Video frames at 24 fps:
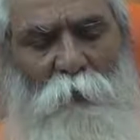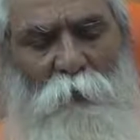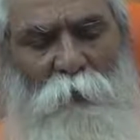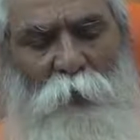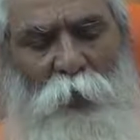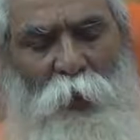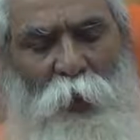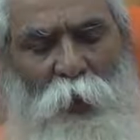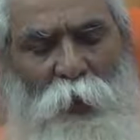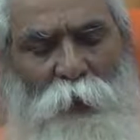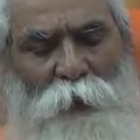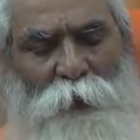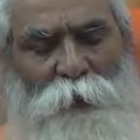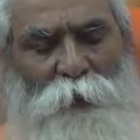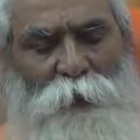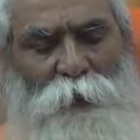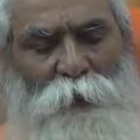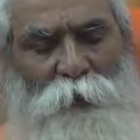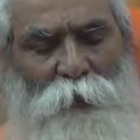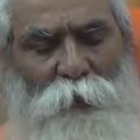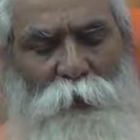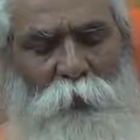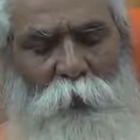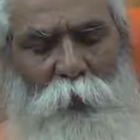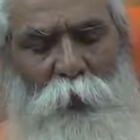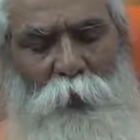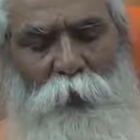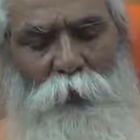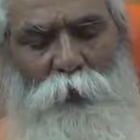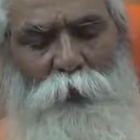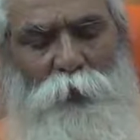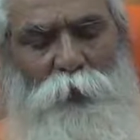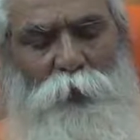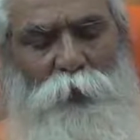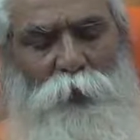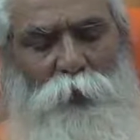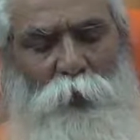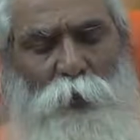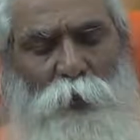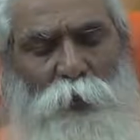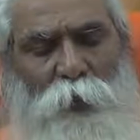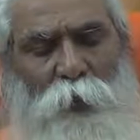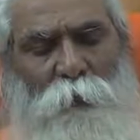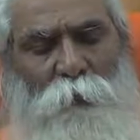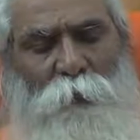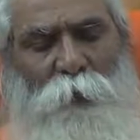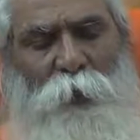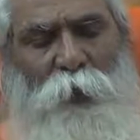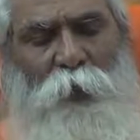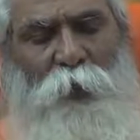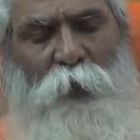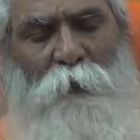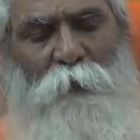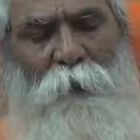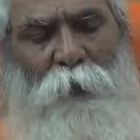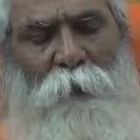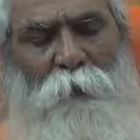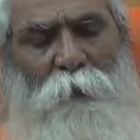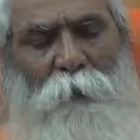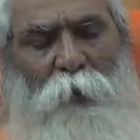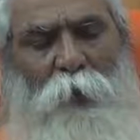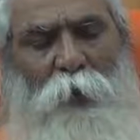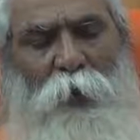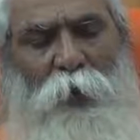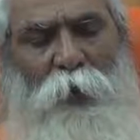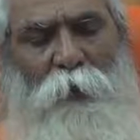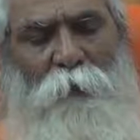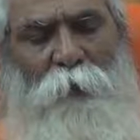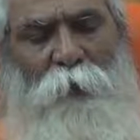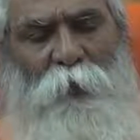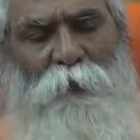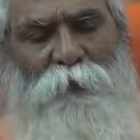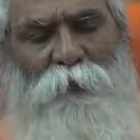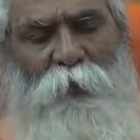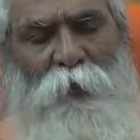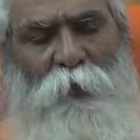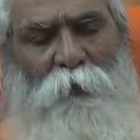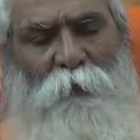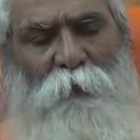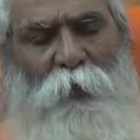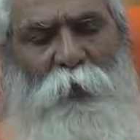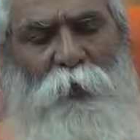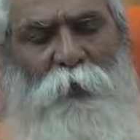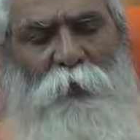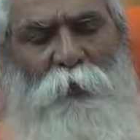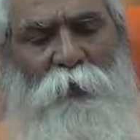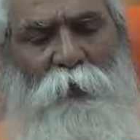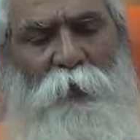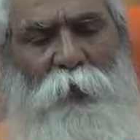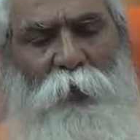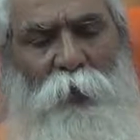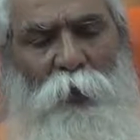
Because you become a moral person, but